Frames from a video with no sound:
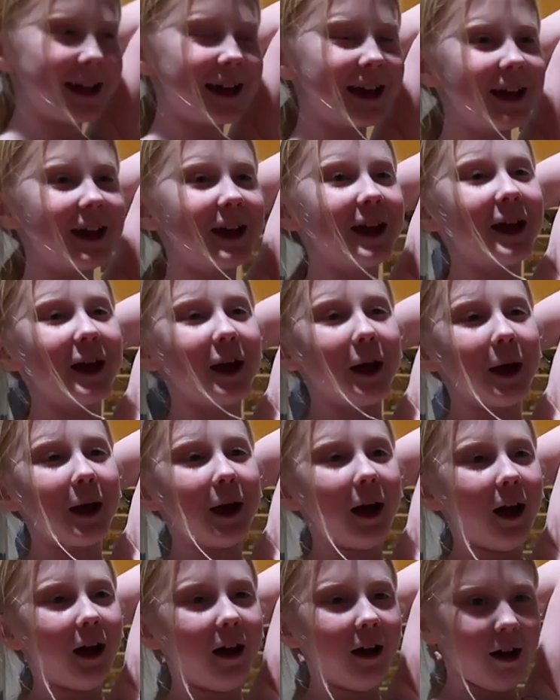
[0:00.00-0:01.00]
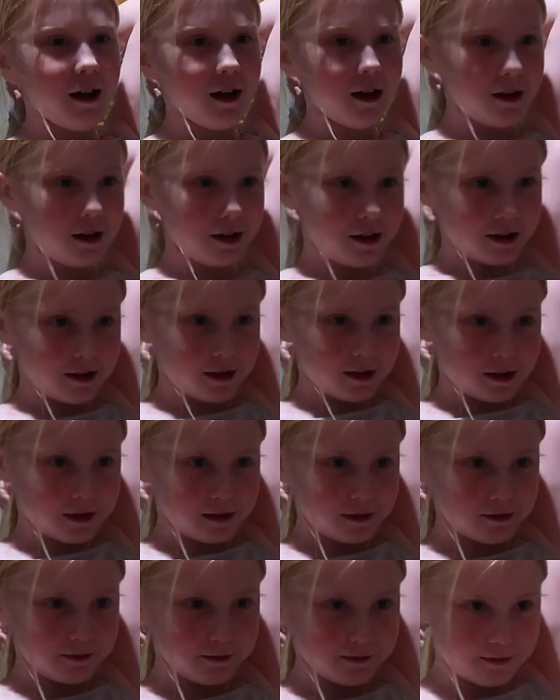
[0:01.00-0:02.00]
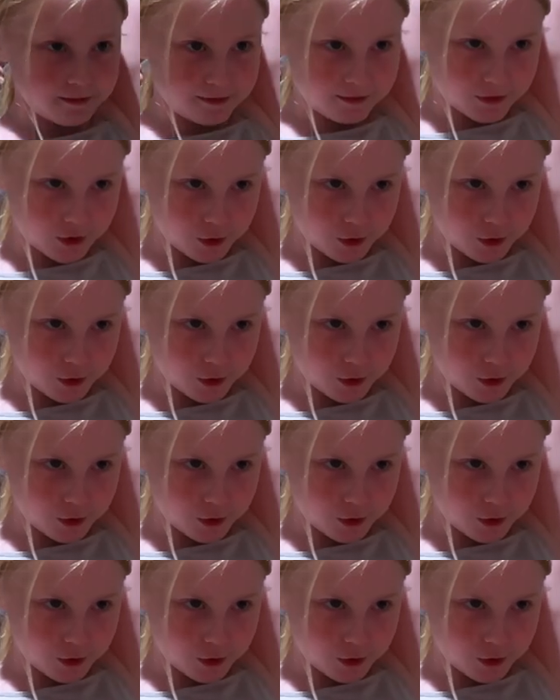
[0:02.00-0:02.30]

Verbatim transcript: Okay, but tonight we're gonna go to bed earlier than that.